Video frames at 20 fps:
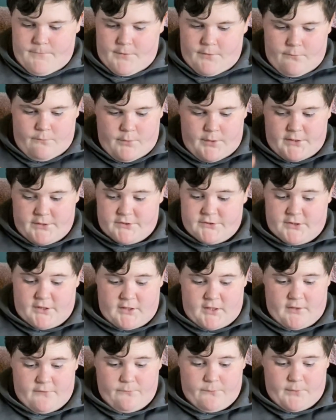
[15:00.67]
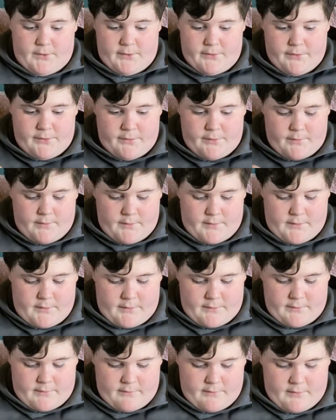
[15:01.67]
we're going to start off with the
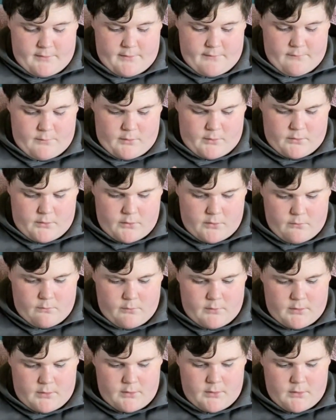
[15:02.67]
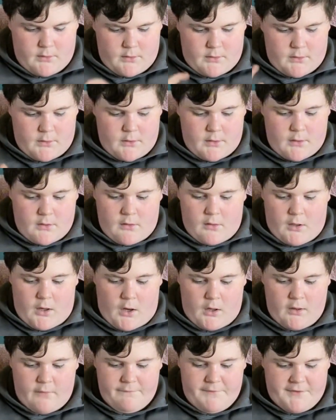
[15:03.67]
decent stuff well no
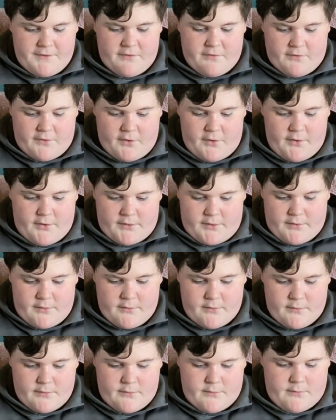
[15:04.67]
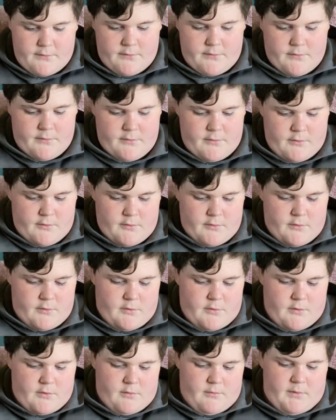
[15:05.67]
all of this is good
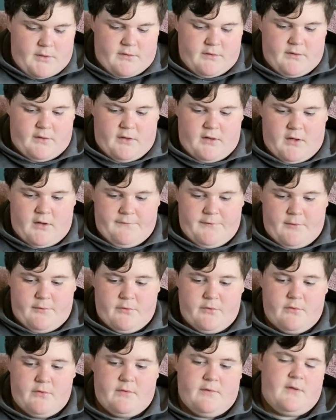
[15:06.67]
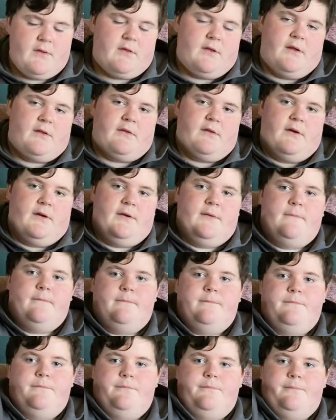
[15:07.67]
let's start off i was using this last night
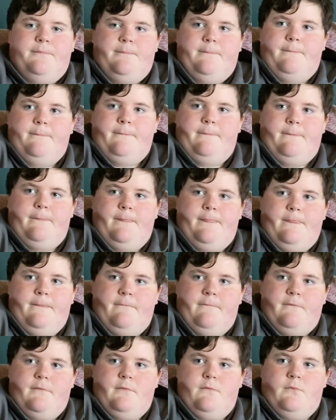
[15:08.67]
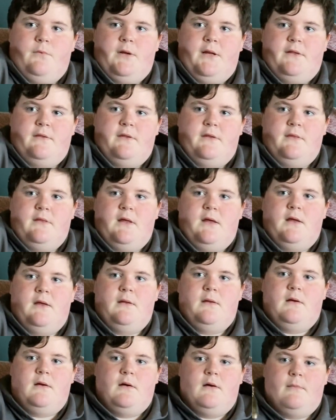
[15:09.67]
when i seen that
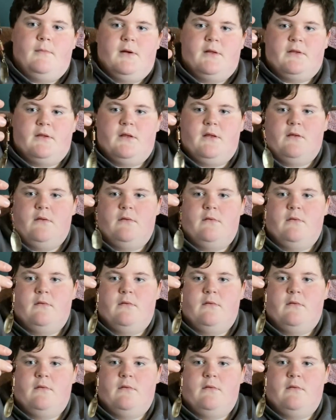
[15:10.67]
uh muskie